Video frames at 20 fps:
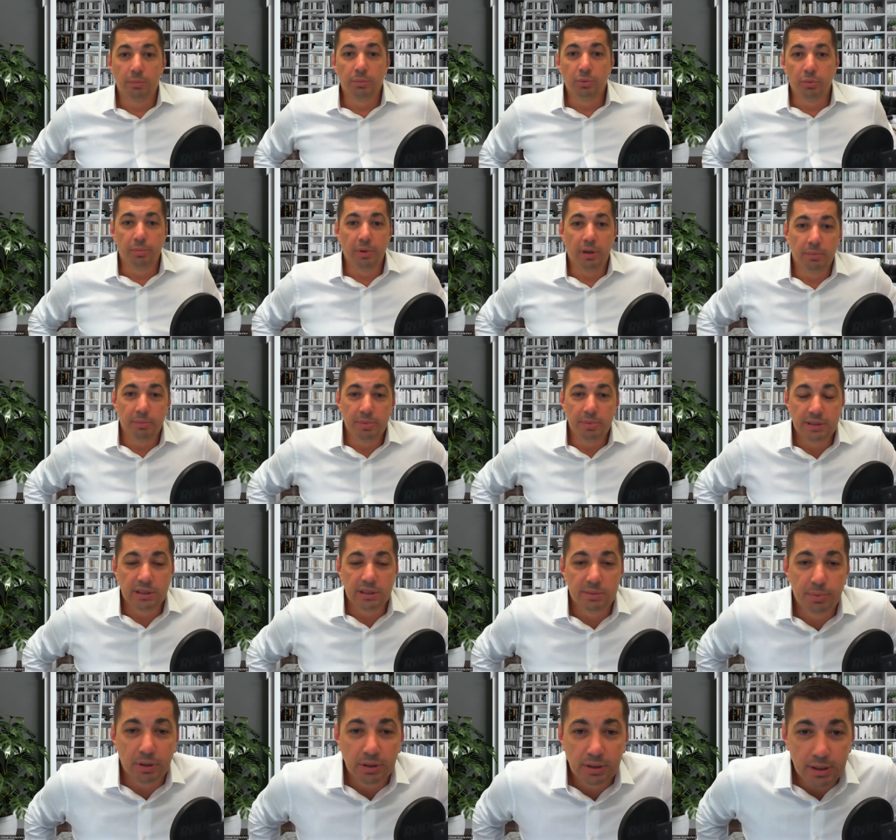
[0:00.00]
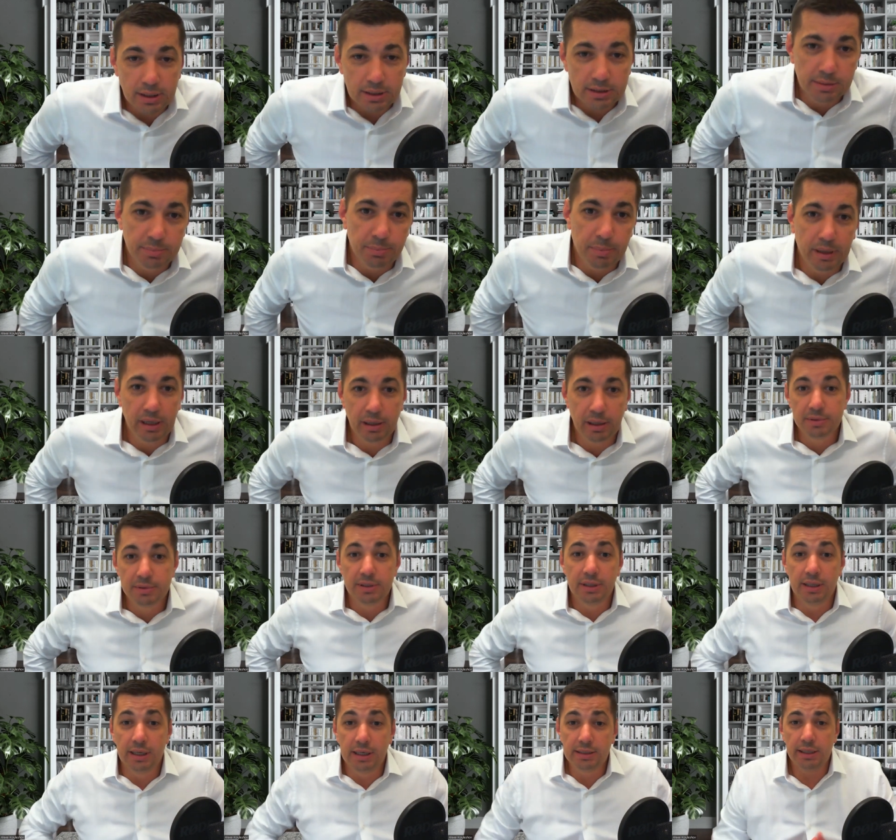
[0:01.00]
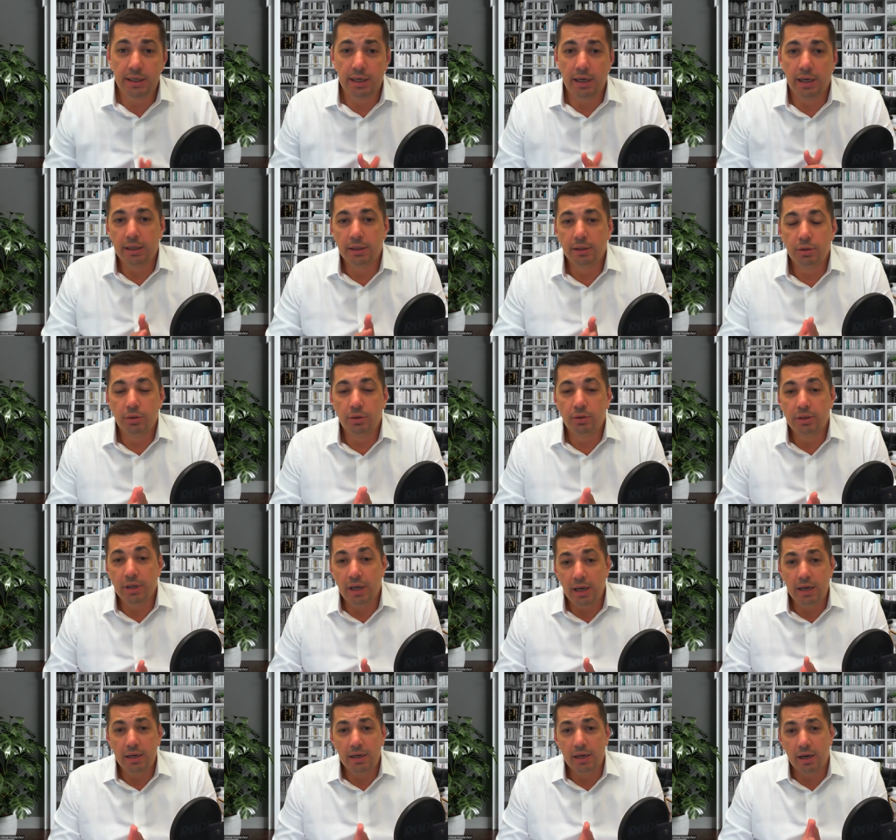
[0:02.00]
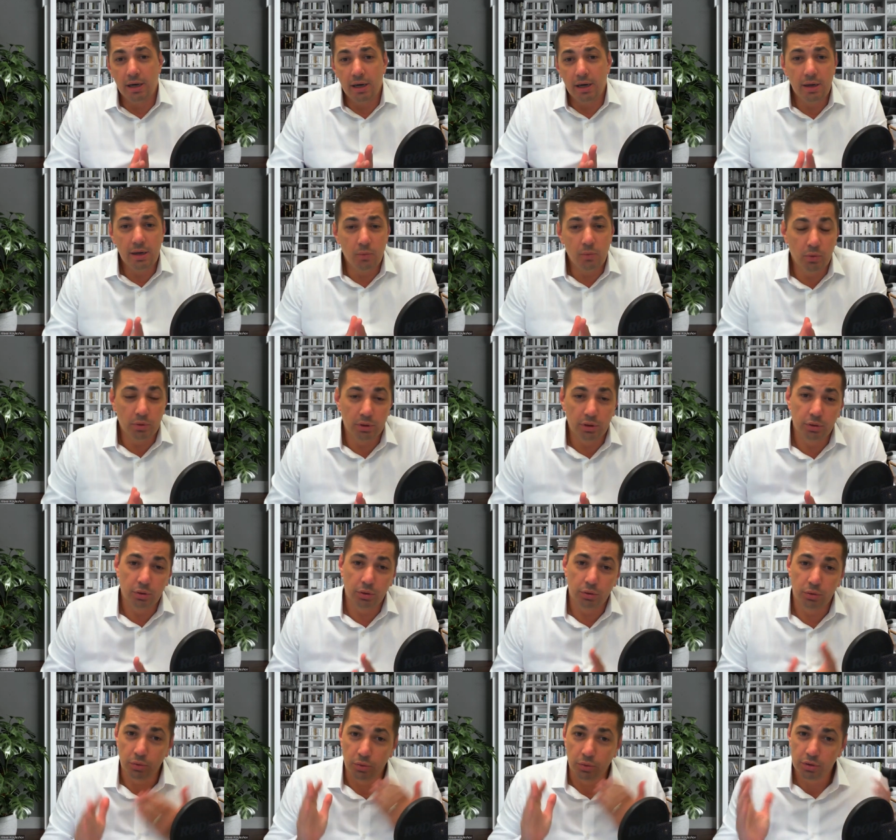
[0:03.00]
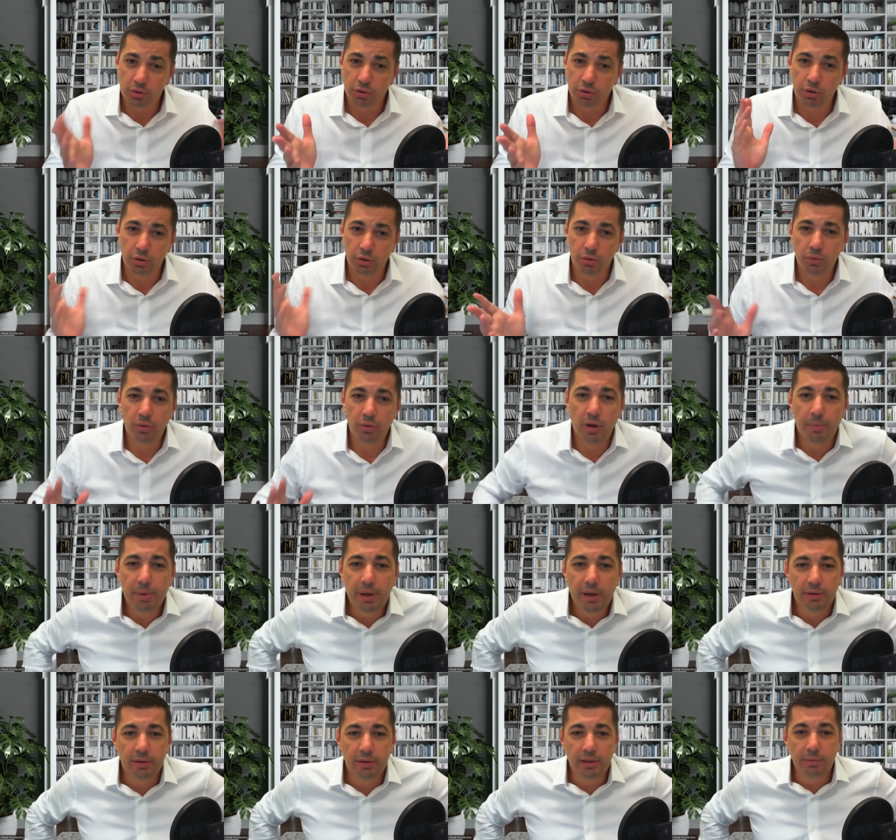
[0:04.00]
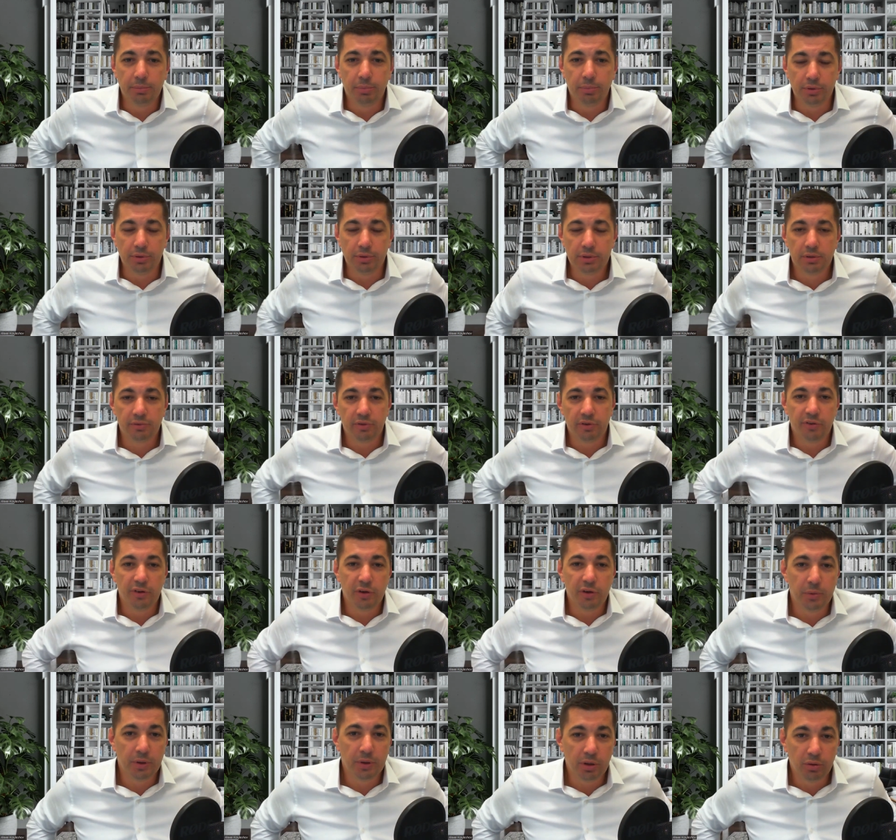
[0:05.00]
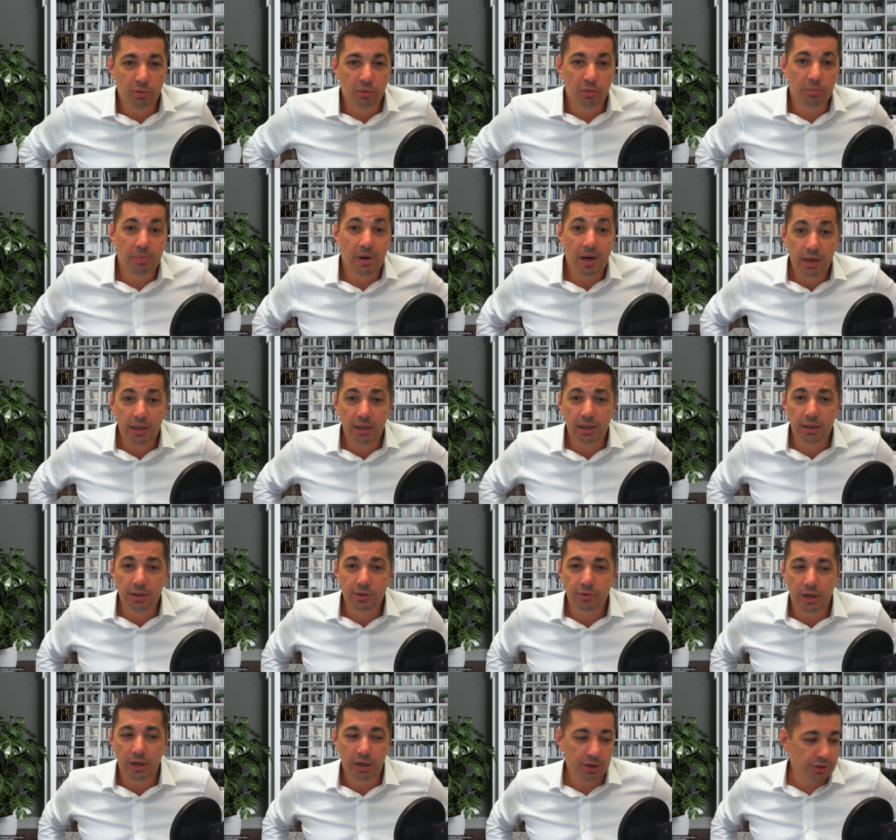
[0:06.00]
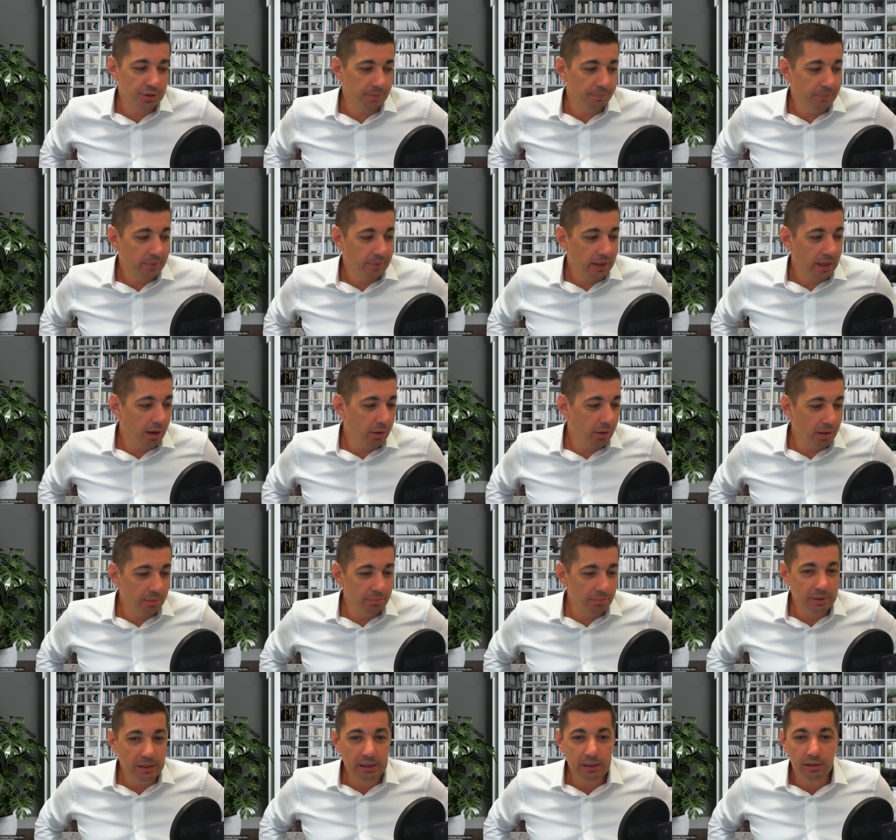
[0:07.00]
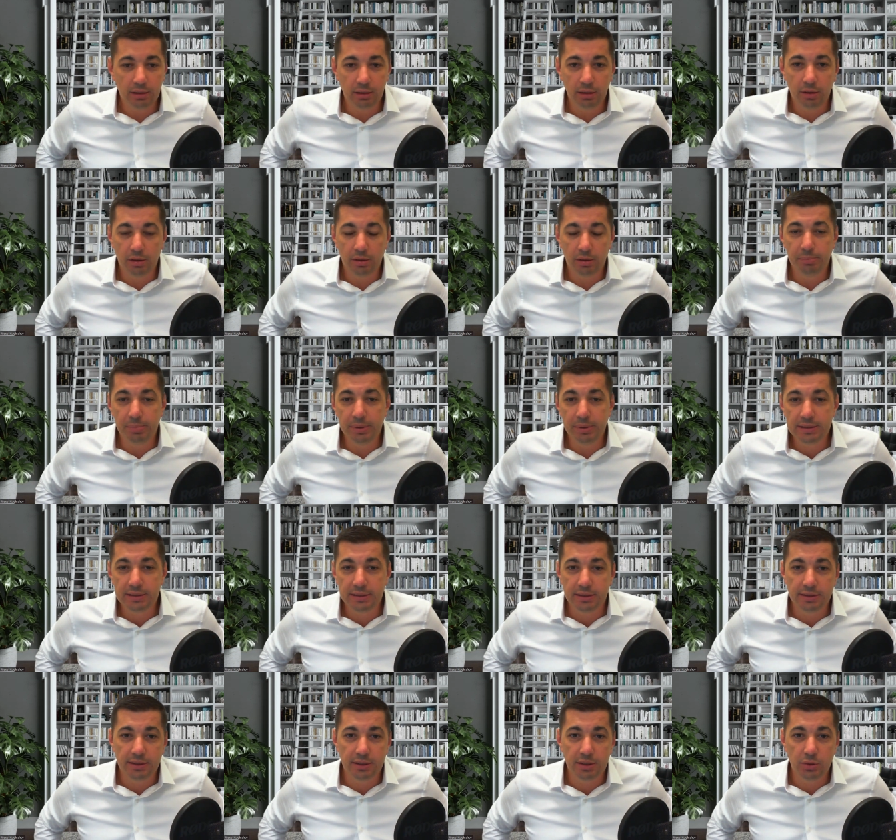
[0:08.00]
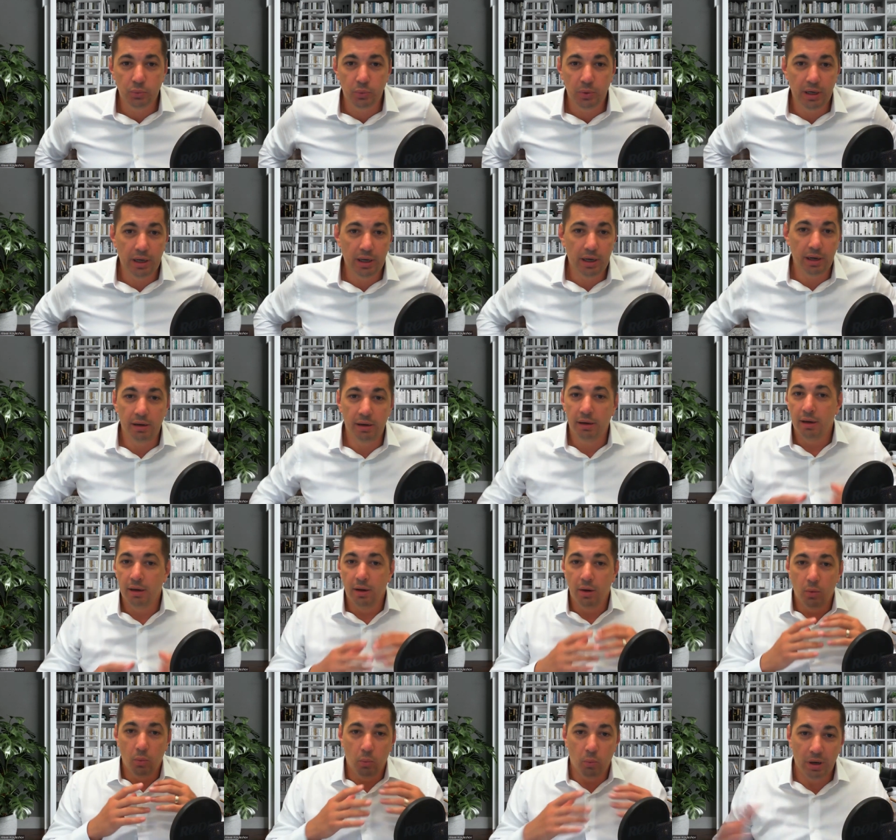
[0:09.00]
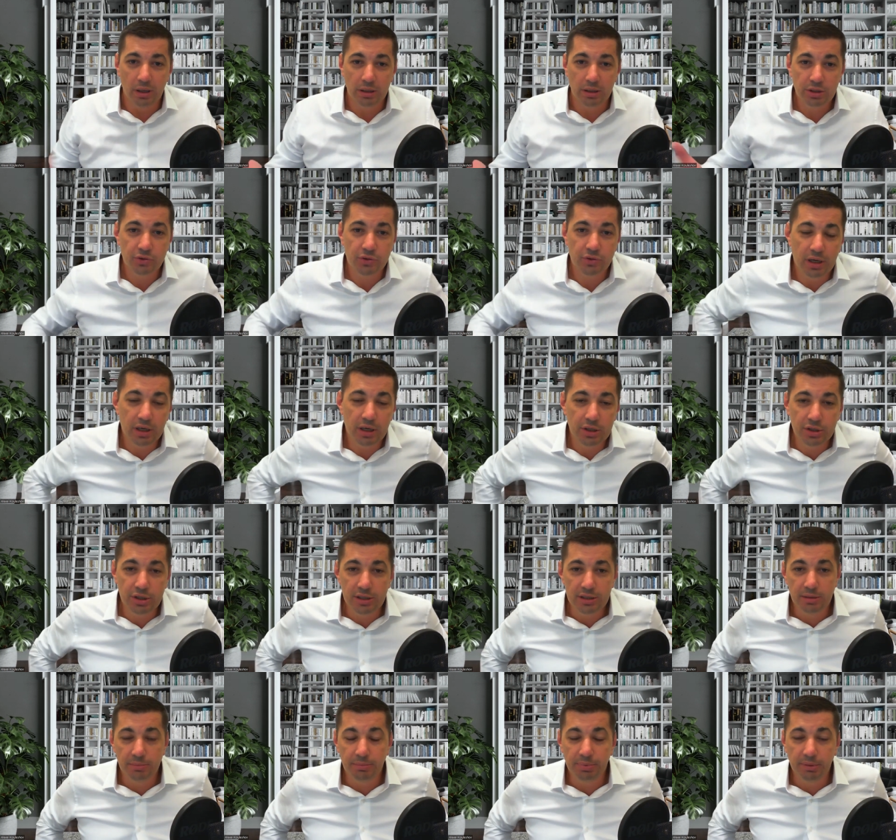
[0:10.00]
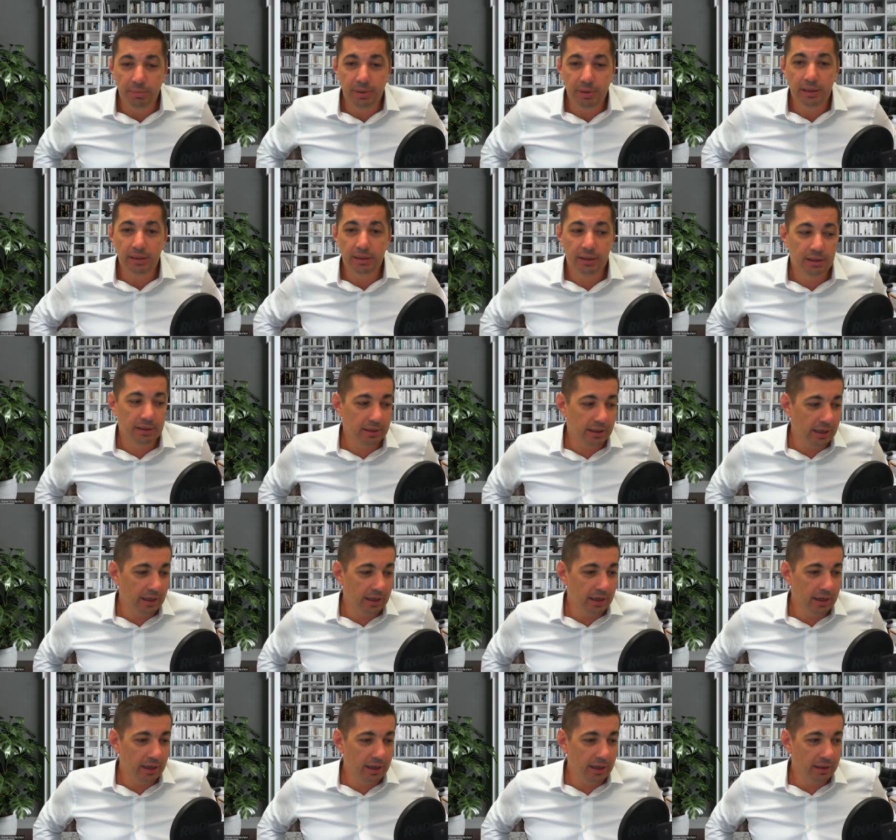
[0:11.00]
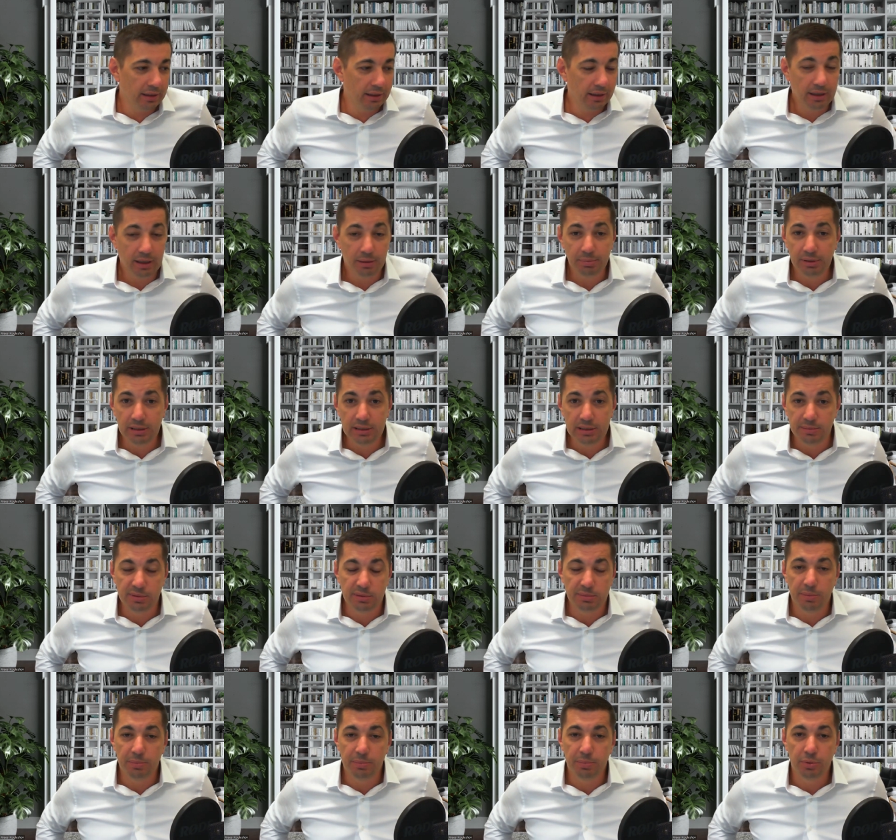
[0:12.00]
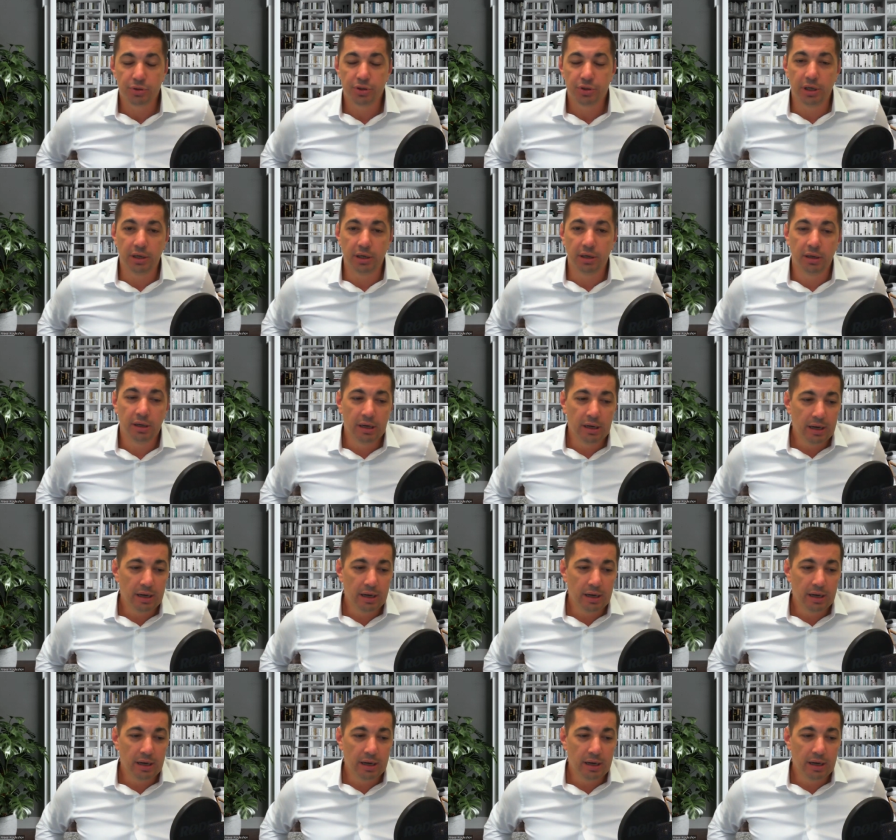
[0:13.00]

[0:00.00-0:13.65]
to Better Business Podcast. My name is Alexei, and today I wanted to talk to you about the importance of reviewing your marketing strategy. Now, I meet a lot of businesses where one strategy is implemented and the company seems to be pushing